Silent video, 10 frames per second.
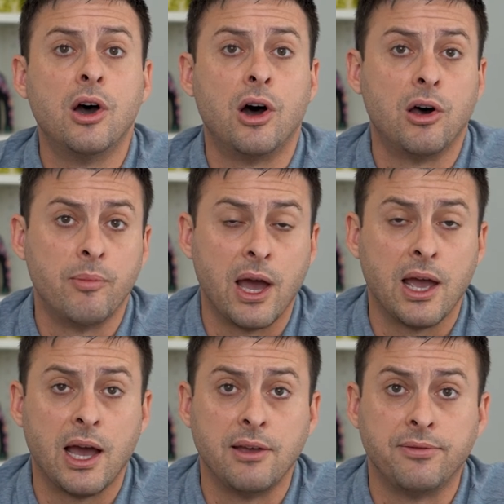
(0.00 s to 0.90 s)
on my
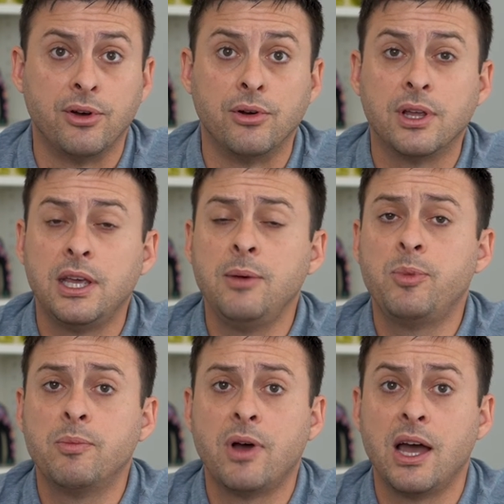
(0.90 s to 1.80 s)
iPhone. Keep
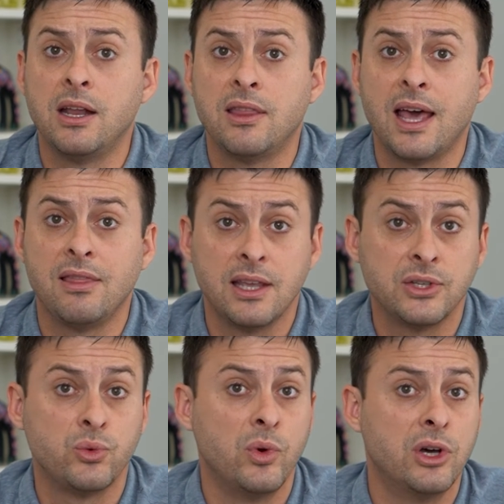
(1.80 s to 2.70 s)
in mind that
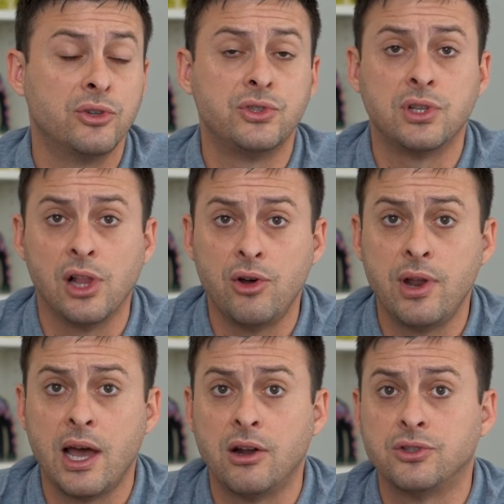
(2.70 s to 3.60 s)
this will slow
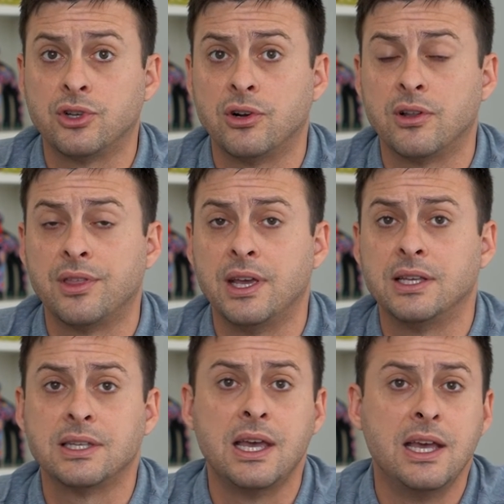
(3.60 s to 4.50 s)
down certain
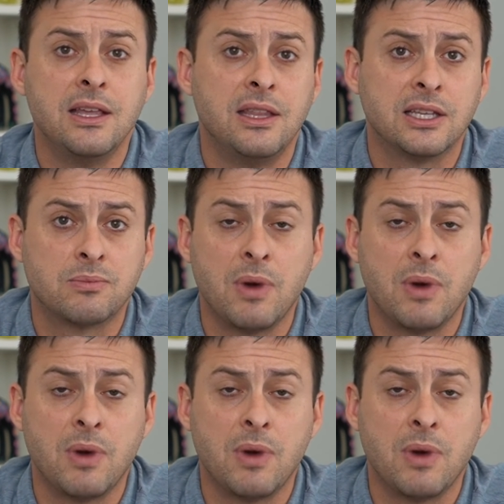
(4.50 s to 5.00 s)
things. This